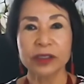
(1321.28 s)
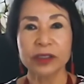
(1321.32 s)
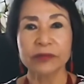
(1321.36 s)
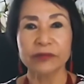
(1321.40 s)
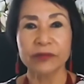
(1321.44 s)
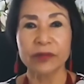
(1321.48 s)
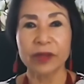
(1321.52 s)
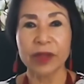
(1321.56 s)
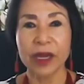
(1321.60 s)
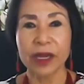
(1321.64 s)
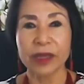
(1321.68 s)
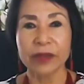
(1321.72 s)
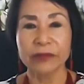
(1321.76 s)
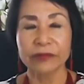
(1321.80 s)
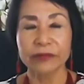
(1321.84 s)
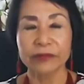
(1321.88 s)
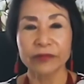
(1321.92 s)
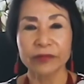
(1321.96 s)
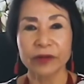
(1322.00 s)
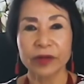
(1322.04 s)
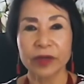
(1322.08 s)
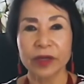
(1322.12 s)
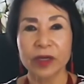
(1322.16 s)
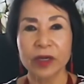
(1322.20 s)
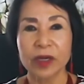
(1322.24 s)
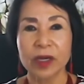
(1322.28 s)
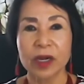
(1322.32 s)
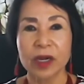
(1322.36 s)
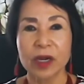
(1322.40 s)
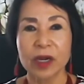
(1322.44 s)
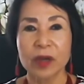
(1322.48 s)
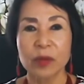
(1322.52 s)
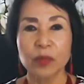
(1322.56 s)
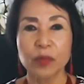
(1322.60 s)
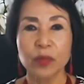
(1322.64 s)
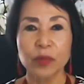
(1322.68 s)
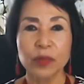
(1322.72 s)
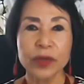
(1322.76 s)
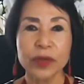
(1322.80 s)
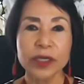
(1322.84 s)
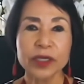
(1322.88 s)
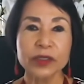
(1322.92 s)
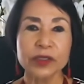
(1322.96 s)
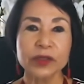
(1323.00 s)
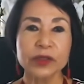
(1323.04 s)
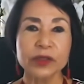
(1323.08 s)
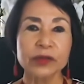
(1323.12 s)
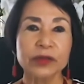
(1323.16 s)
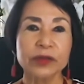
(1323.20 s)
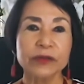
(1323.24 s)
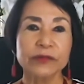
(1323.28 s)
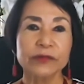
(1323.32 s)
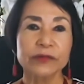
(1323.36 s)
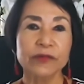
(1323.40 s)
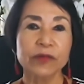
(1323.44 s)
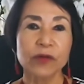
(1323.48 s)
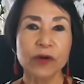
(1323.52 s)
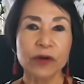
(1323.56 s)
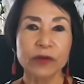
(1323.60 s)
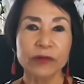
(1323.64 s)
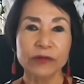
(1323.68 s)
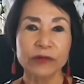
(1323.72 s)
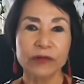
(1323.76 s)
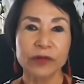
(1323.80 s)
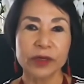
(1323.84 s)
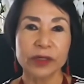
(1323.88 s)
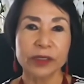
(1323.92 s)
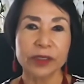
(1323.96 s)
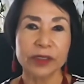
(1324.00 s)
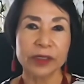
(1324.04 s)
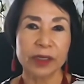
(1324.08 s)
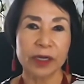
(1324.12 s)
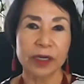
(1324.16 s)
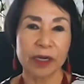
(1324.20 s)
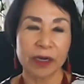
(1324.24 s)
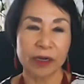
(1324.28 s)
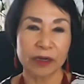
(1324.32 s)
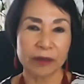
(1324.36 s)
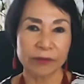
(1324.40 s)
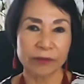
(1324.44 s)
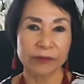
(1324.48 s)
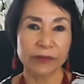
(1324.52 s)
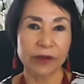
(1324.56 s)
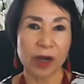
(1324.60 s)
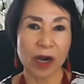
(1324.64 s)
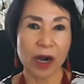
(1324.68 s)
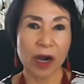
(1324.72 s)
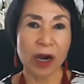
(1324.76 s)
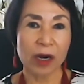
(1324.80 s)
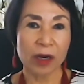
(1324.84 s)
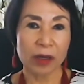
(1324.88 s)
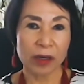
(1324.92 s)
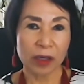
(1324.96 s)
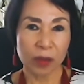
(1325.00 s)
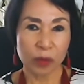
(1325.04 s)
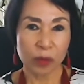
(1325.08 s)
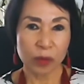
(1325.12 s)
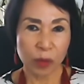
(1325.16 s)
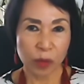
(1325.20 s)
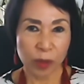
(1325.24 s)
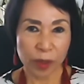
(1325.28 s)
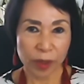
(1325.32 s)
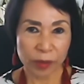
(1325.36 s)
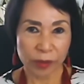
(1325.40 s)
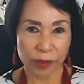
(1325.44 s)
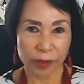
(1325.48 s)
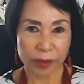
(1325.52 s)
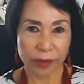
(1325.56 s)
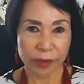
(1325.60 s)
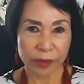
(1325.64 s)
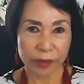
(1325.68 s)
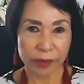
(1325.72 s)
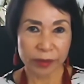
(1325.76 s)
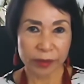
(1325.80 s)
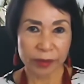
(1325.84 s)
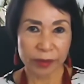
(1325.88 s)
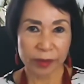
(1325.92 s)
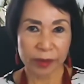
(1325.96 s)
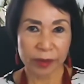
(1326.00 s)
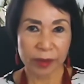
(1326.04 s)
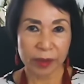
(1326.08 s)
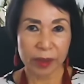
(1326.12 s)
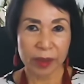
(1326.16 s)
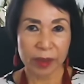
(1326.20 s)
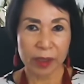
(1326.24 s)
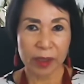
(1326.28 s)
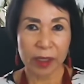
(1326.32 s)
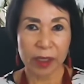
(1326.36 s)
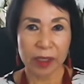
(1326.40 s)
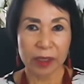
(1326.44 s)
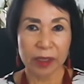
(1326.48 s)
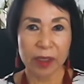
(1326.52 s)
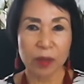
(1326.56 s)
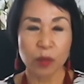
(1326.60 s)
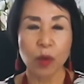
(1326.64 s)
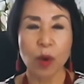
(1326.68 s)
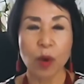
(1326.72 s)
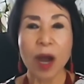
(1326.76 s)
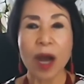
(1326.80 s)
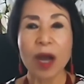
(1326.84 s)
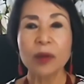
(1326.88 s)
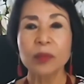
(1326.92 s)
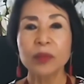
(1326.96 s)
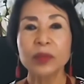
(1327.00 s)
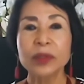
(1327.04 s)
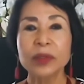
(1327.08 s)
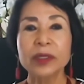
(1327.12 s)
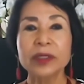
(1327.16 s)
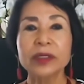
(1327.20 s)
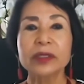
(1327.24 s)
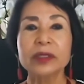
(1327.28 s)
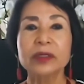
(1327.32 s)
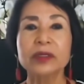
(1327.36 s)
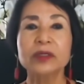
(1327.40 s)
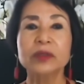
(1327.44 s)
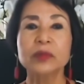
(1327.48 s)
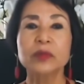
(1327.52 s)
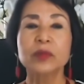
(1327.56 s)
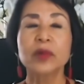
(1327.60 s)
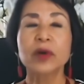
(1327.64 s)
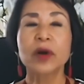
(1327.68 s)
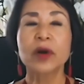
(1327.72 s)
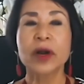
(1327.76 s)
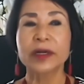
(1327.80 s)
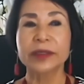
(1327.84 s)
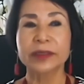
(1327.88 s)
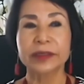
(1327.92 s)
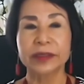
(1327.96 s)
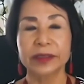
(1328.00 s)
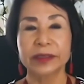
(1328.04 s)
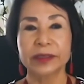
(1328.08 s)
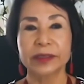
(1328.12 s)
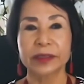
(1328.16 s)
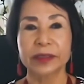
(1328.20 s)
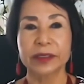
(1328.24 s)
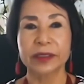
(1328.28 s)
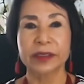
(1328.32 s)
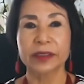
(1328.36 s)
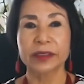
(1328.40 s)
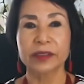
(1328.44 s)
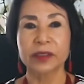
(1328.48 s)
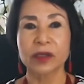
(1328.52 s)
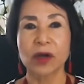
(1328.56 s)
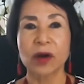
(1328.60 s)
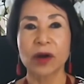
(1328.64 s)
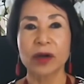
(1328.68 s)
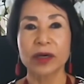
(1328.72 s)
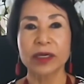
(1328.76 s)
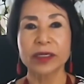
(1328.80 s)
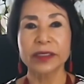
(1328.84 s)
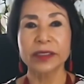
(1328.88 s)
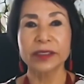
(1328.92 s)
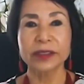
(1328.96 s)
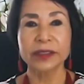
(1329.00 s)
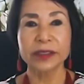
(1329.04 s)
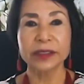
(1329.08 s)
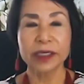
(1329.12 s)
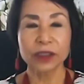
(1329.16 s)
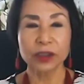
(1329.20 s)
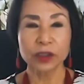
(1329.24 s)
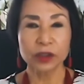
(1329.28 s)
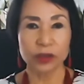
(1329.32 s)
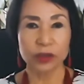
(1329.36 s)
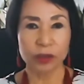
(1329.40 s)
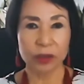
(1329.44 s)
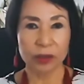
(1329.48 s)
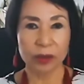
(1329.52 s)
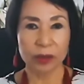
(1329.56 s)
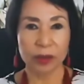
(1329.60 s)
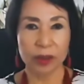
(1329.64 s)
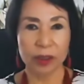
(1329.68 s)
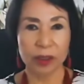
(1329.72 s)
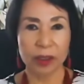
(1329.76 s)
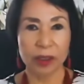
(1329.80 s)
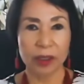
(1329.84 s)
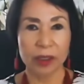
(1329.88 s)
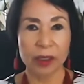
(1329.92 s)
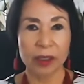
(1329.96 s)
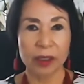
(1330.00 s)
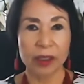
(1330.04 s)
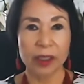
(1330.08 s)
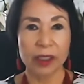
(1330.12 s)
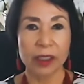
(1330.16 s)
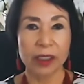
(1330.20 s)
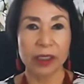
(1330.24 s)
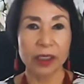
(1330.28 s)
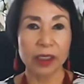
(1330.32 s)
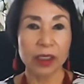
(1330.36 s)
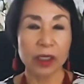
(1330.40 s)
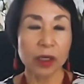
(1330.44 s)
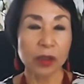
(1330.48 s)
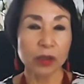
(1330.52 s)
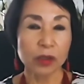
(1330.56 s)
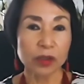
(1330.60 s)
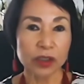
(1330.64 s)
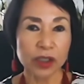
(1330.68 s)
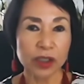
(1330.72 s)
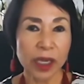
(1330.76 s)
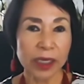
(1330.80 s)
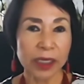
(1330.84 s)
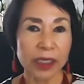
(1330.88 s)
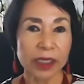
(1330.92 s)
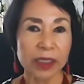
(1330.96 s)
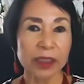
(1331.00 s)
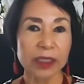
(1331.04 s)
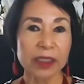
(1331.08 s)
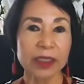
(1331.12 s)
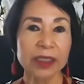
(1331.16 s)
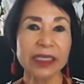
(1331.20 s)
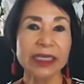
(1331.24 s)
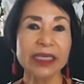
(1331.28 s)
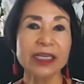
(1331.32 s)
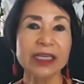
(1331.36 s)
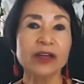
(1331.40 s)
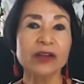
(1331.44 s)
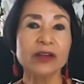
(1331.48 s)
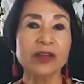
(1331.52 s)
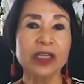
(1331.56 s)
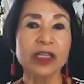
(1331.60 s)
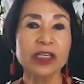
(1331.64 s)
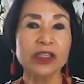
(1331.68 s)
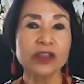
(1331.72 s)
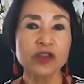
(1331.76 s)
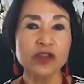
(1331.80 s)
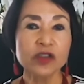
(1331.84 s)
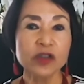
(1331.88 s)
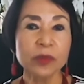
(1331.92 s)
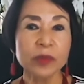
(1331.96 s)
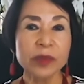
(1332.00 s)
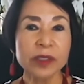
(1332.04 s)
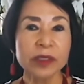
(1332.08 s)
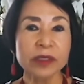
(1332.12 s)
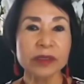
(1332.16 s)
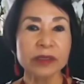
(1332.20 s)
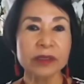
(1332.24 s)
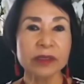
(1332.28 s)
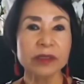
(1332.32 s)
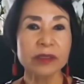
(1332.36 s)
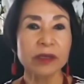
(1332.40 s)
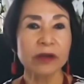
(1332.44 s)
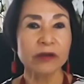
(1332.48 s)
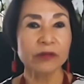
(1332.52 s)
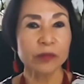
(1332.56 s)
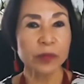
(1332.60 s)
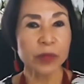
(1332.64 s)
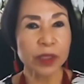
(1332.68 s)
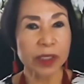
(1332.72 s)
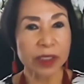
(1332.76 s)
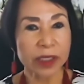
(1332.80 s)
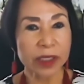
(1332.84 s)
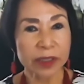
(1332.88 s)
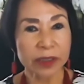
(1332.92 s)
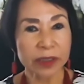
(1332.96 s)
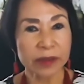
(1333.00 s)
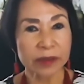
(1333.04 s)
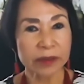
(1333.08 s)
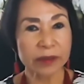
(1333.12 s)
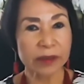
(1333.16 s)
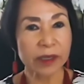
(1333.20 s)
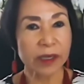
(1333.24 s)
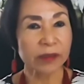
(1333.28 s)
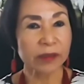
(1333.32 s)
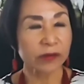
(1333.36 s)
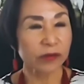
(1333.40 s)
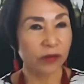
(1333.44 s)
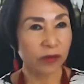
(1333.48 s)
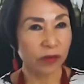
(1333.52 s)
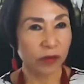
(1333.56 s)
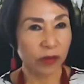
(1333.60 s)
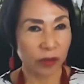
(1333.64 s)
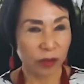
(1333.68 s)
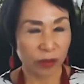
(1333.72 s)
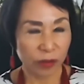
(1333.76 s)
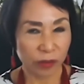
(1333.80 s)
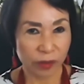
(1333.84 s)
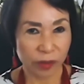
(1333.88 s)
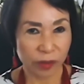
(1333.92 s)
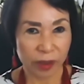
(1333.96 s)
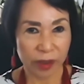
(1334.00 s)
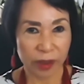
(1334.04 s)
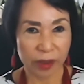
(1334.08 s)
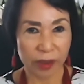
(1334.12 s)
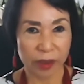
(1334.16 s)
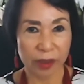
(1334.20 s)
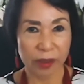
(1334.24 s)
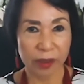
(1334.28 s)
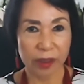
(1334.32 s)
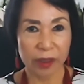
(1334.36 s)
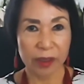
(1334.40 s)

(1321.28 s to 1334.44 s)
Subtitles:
of life brings to the forefront of our awareness that while political processes are essential in negotiating legal instruments of peace and security,